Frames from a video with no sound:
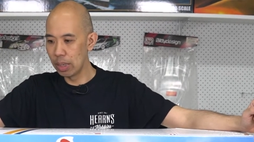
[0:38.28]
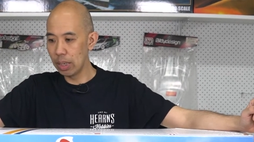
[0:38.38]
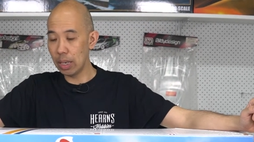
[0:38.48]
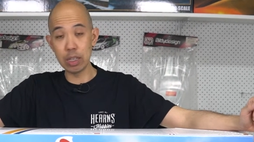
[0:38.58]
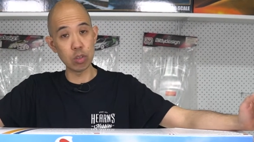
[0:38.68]

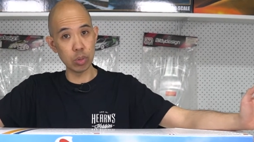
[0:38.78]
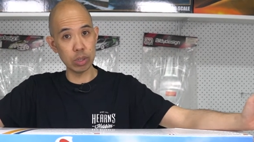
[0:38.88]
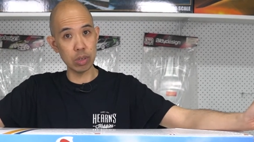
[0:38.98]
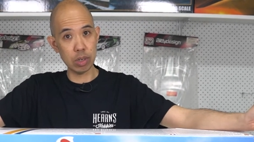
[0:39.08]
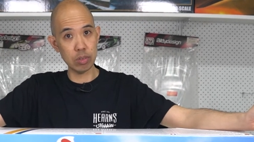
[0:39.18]
It's a really
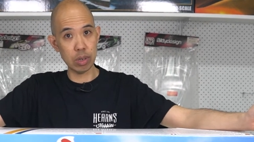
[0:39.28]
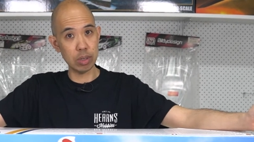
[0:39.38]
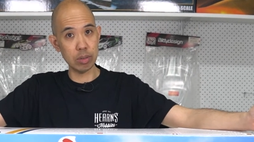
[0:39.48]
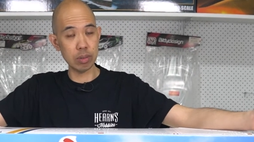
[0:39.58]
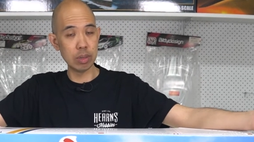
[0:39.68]
nice
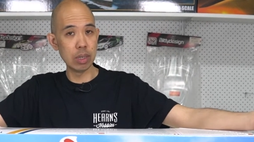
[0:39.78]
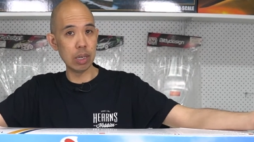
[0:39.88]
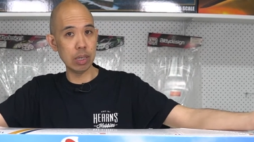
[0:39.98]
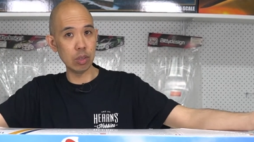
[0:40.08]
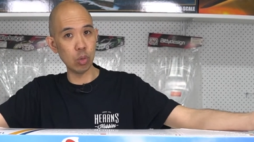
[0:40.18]
size,
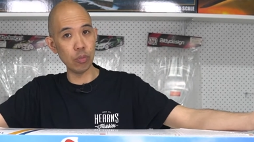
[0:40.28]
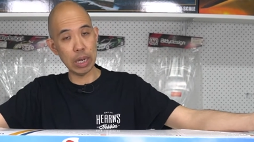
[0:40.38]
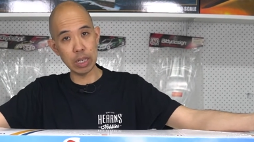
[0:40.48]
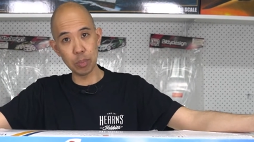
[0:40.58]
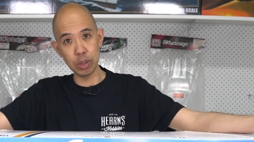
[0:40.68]

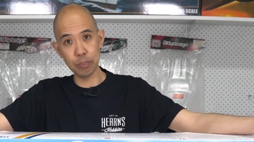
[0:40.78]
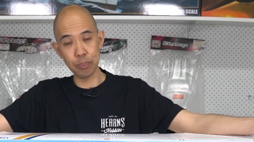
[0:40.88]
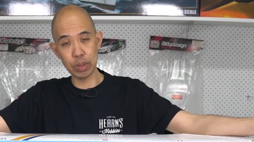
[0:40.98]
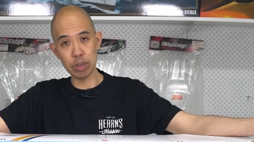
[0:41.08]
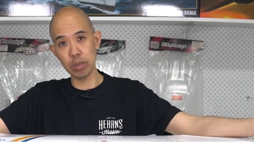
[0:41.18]
1280mm,
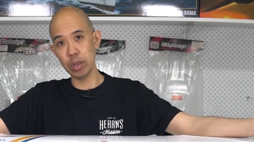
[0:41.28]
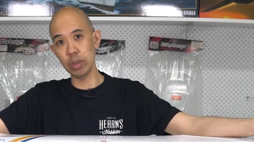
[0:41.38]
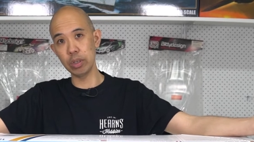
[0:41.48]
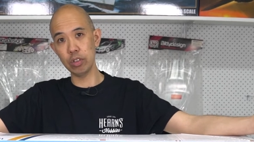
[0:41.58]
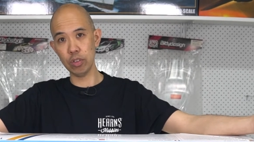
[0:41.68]

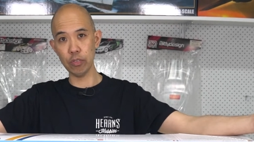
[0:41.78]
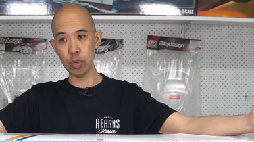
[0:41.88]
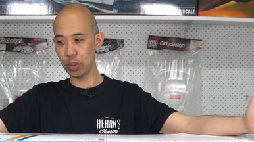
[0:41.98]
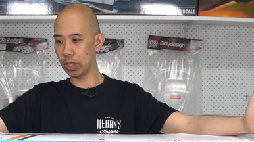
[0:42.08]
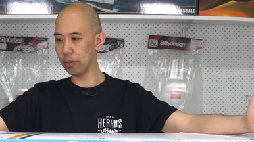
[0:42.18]
so just over a
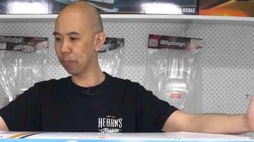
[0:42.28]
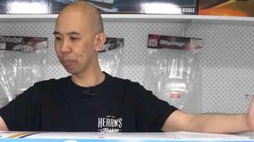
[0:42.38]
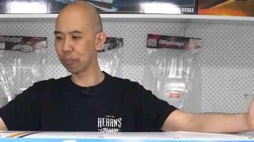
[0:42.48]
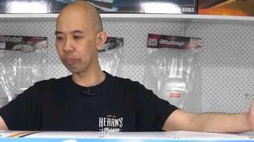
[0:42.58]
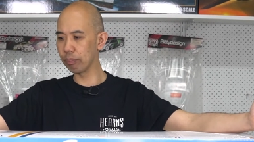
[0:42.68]
meter,
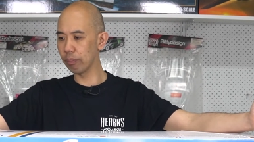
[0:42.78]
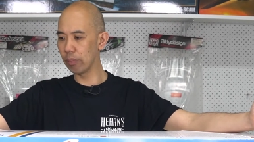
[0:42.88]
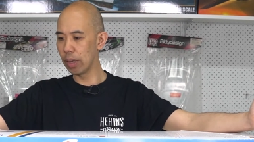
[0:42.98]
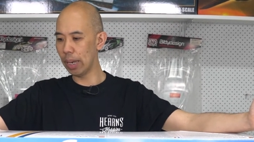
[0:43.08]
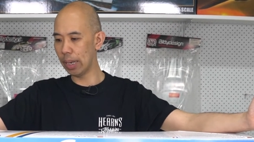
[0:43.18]

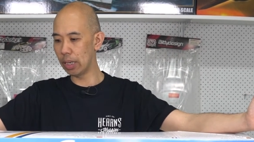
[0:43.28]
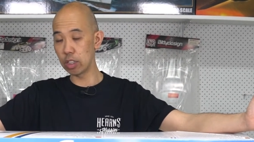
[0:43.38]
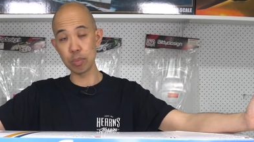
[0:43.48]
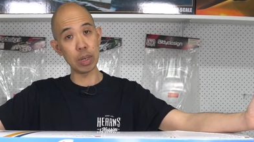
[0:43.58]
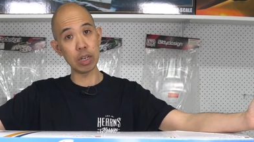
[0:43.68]
and
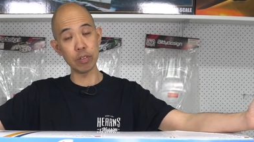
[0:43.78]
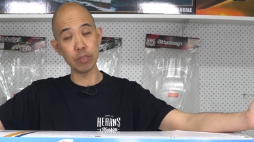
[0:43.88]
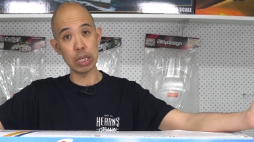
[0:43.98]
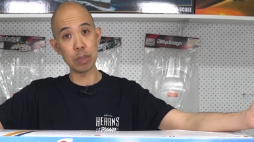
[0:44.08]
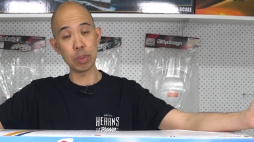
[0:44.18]
it's made of
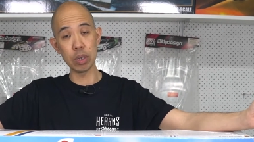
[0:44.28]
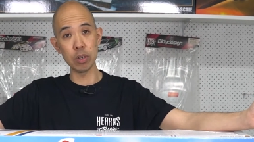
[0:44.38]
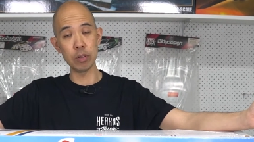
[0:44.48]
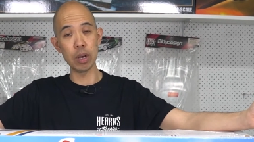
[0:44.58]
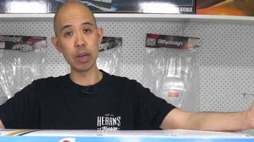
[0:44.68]

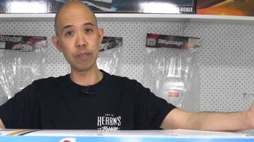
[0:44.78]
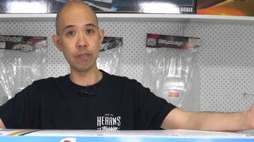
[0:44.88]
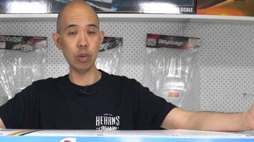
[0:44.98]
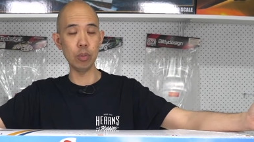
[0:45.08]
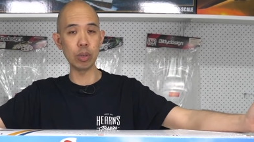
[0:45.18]
EPO
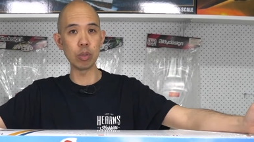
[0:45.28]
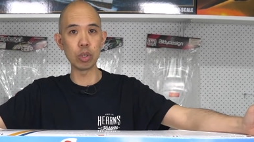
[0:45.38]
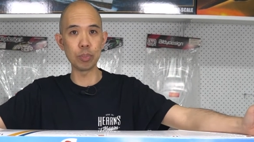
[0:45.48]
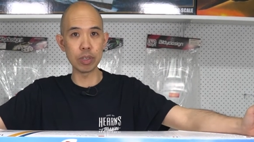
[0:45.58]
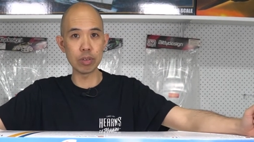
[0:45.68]
foam,
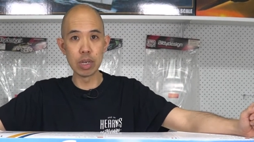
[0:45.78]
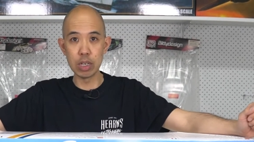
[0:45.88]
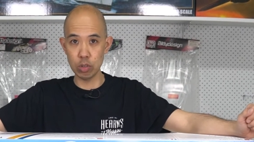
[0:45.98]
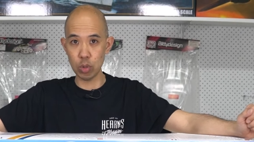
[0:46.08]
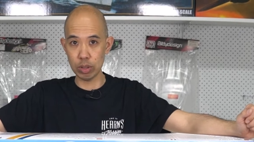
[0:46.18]
which means
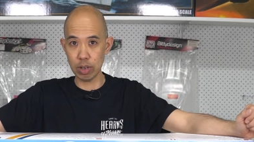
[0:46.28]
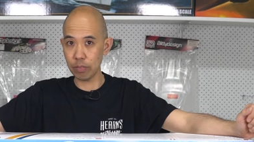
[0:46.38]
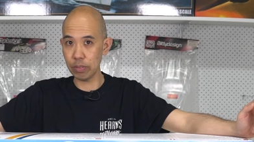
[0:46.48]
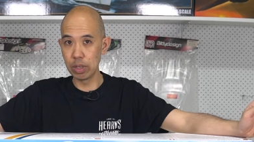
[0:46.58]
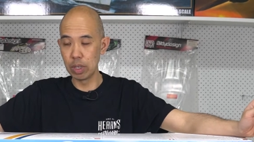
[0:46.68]
it's quite
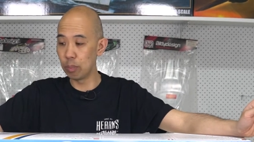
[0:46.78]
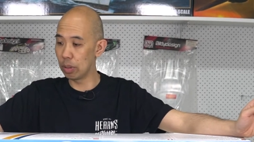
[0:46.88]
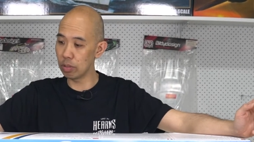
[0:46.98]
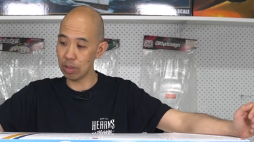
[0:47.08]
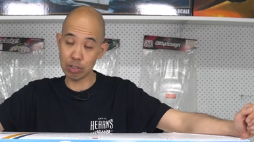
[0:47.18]
tough,
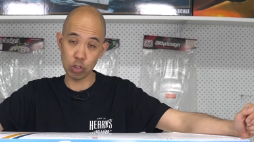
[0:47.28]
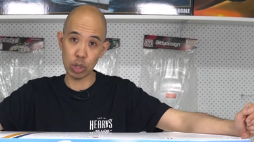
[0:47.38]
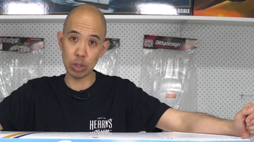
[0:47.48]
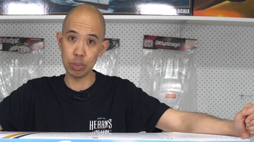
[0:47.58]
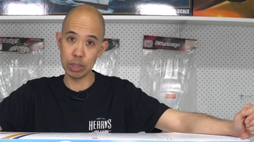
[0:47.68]
because as a
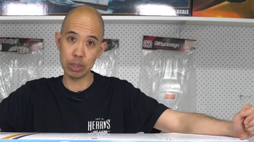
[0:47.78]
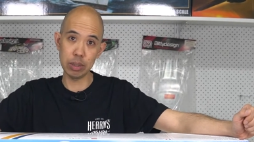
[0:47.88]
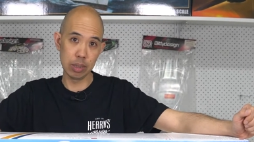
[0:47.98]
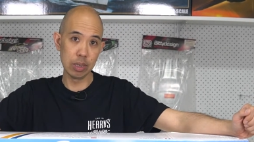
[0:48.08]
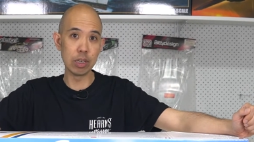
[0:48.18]
trainer plane,
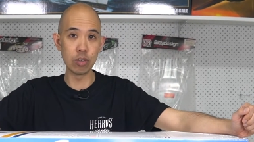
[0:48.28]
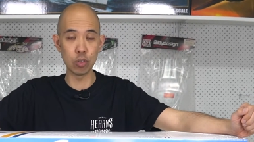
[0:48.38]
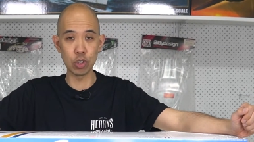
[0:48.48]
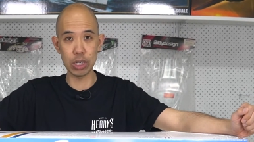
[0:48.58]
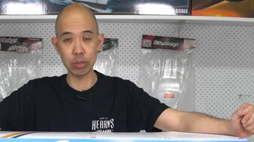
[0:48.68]
there's a
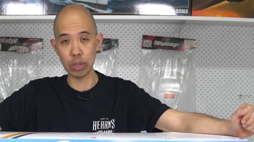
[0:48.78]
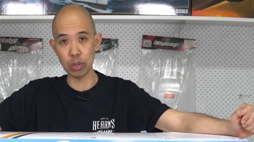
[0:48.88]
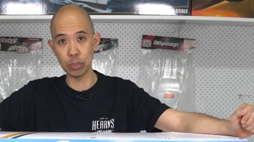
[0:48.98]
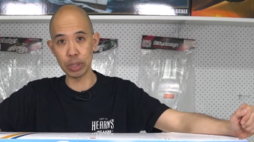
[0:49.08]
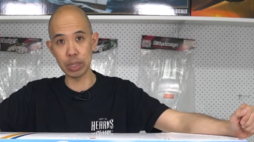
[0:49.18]
good chance that
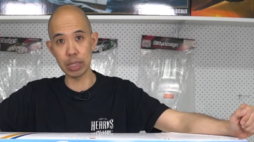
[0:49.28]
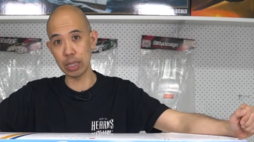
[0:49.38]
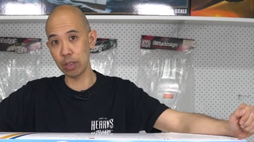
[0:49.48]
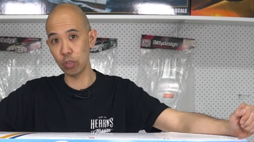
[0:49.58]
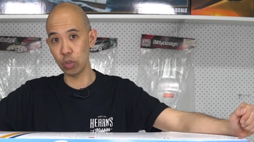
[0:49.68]
you'll be
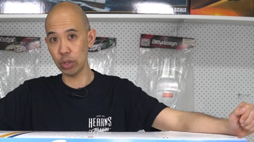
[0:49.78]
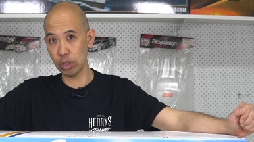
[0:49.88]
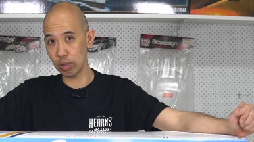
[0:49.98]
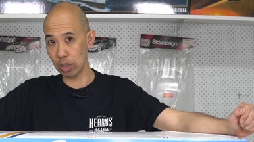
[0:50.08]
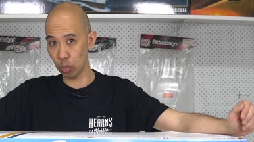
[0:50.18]
hitting a few
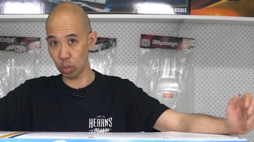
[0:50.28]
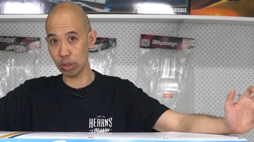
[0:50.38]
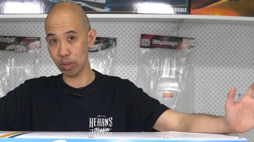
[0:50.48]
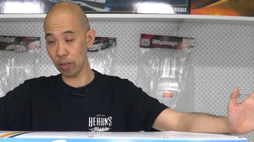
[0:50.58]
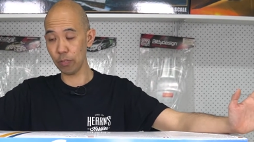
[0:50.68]
things and you want
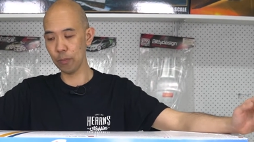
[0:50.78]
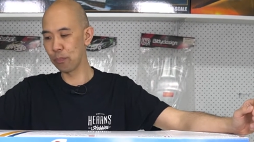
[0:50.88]
it tough.